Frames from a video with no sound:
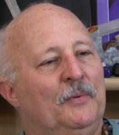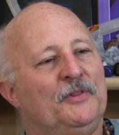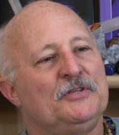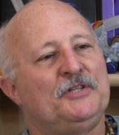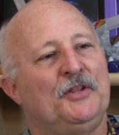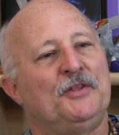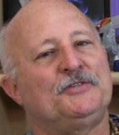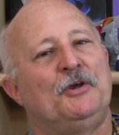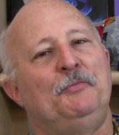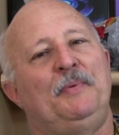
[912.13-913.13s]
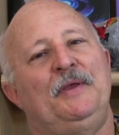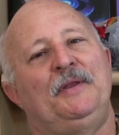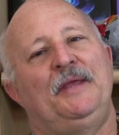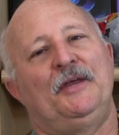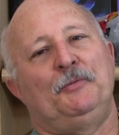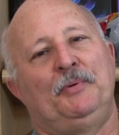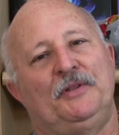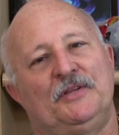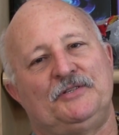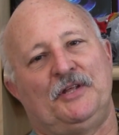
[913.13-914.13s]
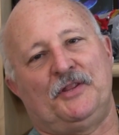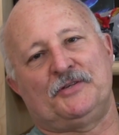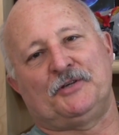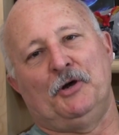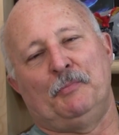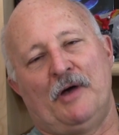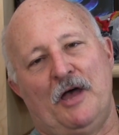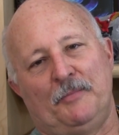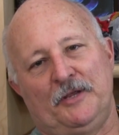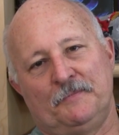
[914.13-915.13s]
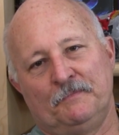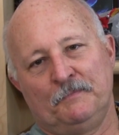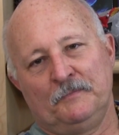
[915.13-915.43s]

With the stethoscope in, he had to put the stethoscope on me.